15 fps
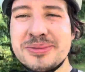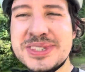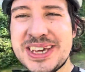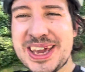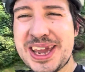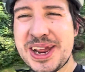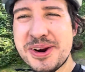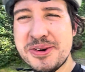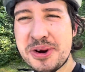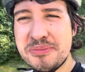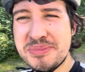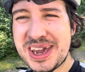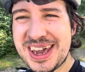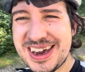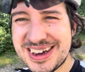to here on
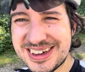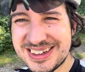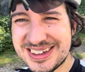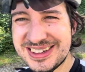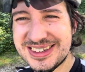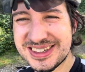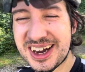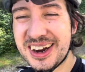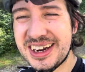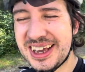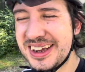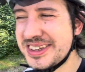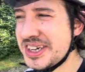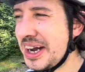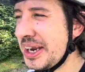me.
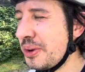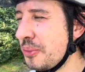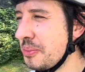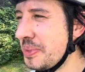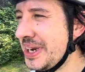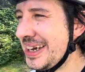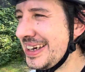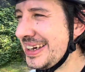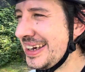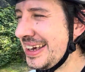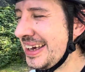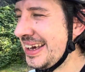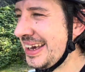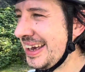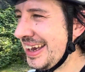Tiny woman.
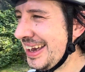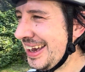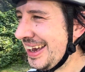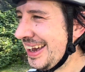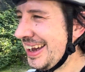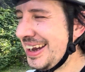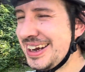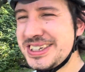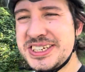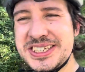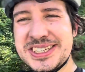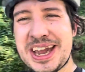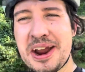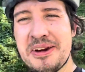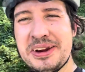And she's
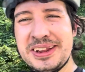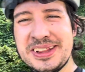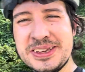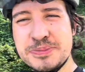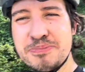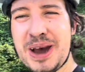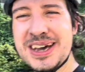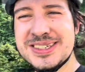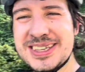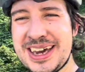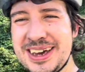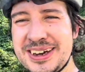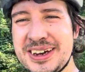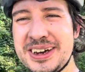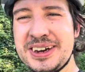carrying this
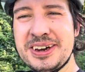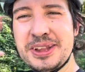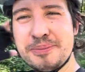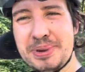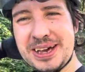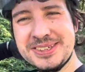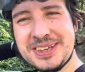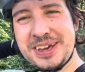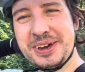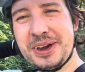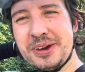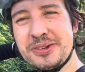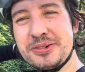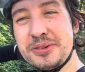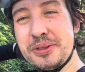basket, and the basket
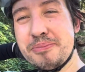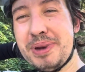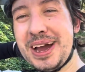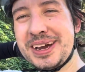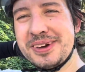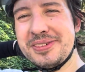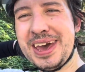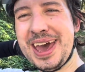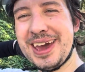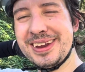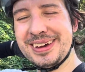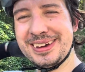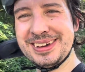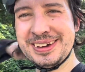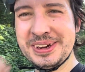goes from the back of her head
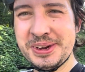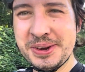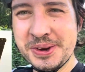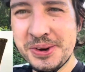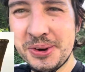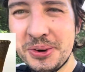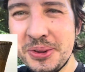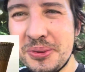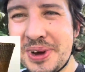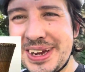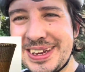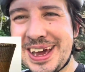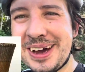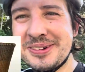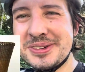all the way
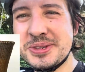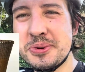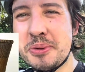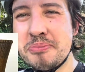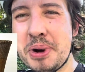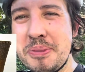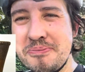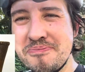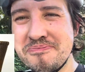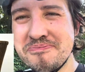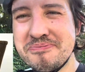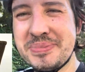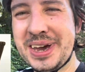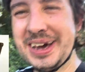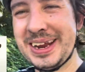down to her bum.
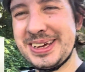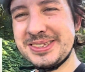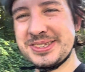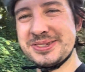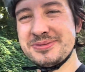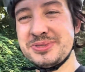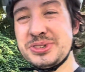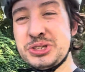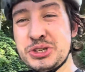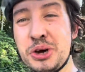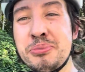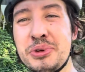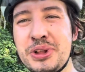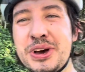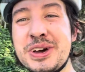And it's
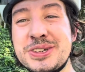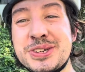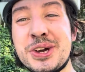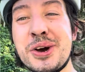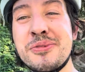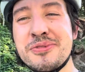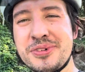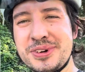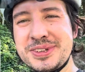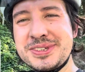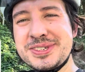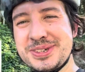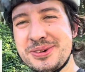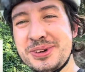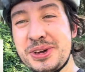double her circumference,
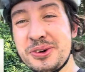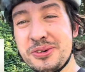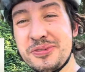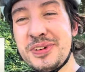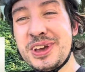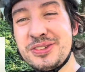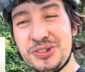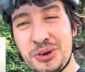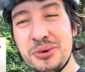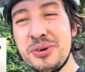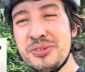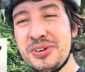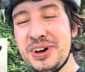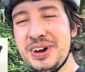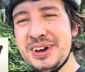so you could fit 2
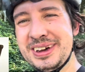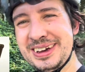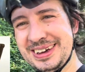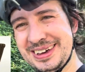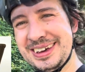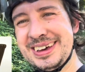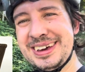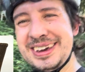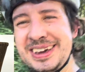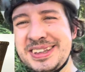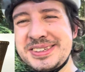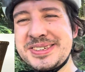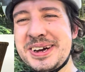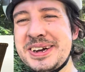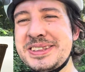of her
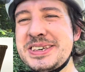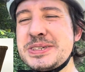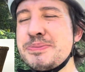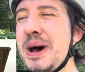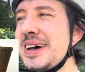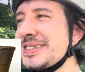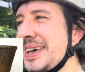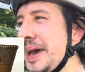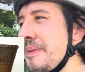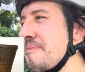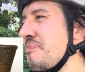inside this basket.